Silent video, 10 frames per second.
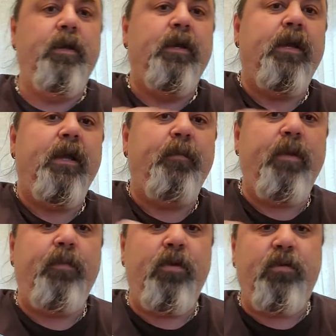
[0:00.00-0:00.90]
And
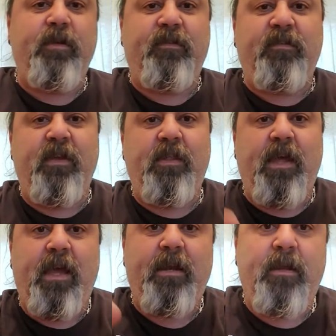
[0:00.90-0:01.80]
maybe you could see
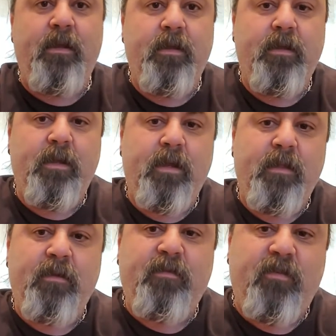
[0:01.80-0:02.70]
that. Okay,
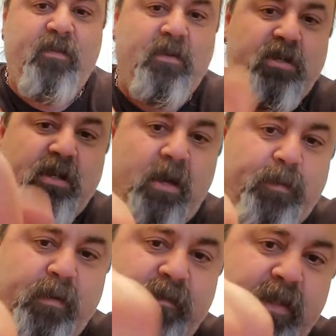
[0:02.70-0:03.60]
there's the suction
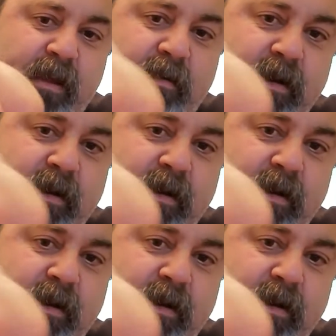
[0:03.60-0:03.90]
cup over there.